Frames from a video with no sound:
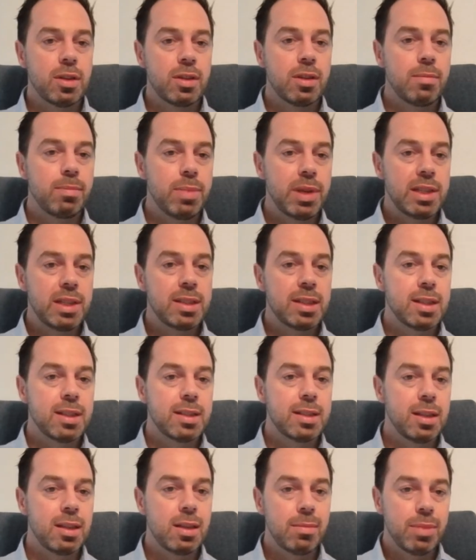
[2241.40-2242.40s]
on the
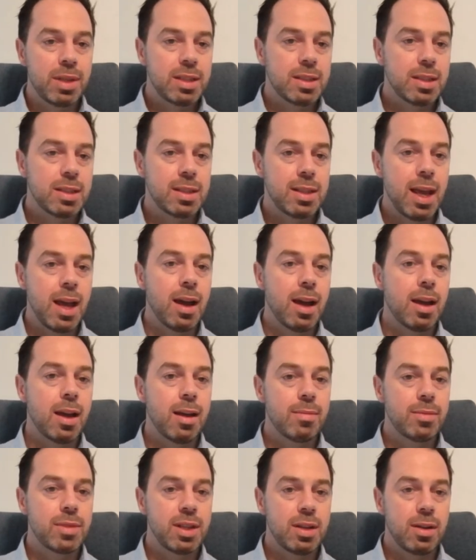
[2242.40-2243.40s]
business and the business
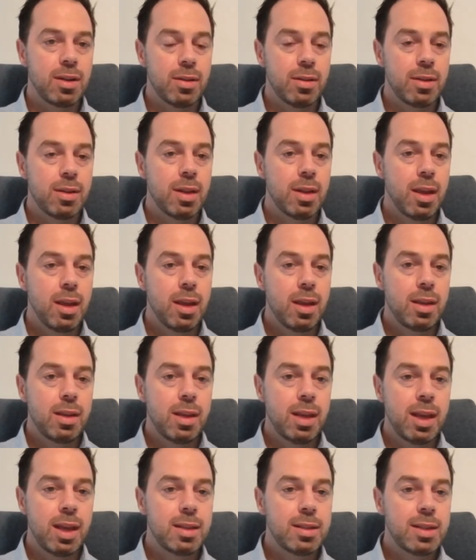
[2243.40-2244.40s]
outcomes and on
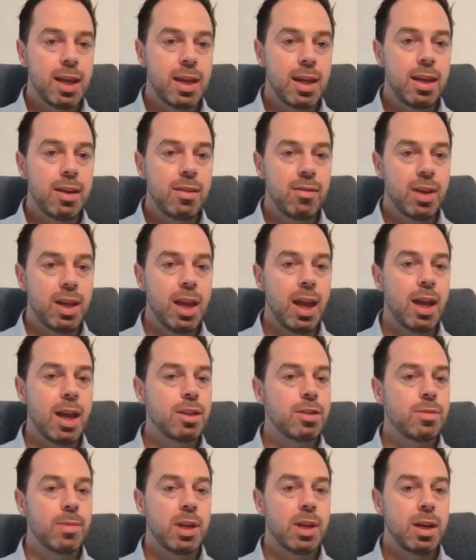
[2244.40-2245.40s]
the executive
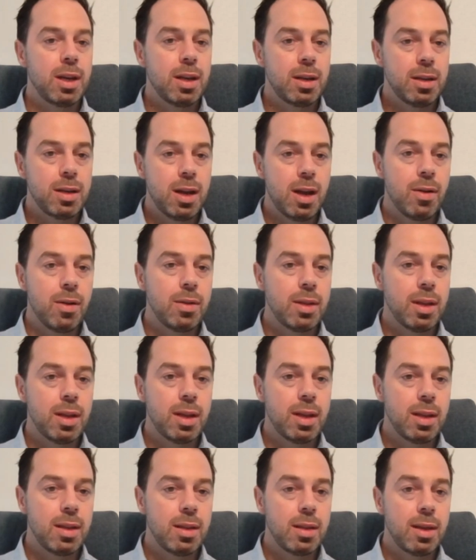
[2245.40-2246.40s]
engagement and, and
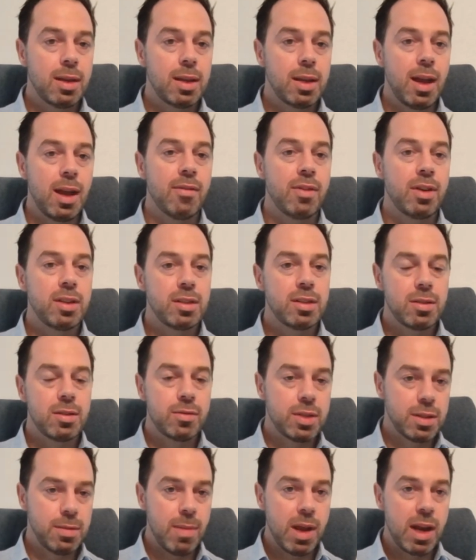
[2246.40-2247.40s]
the governance
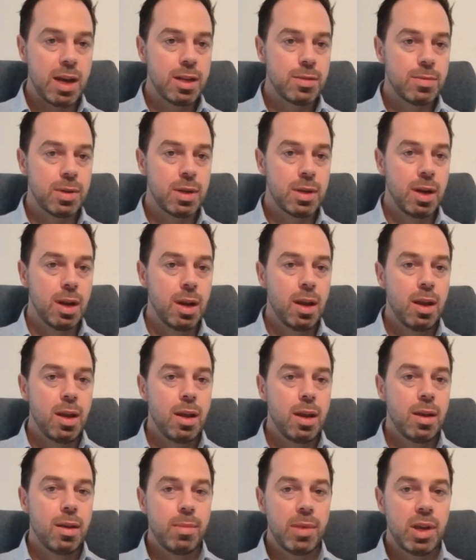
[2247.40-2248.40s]
and risk management,
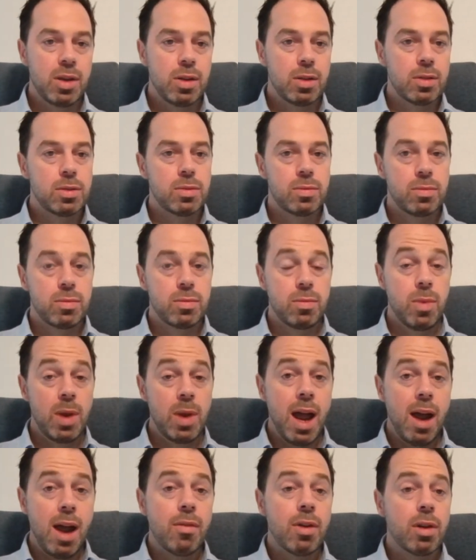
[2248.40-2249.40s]
because
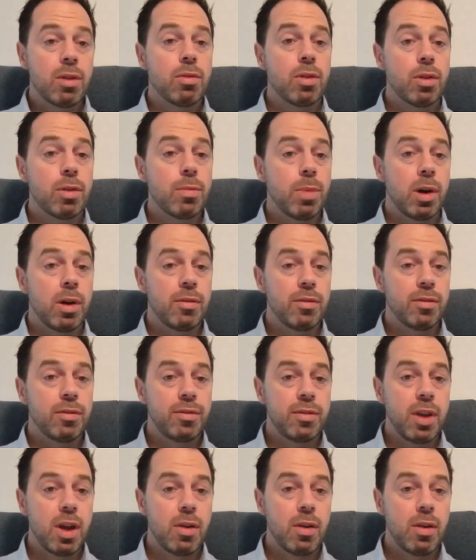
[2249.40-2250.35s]
we are a group of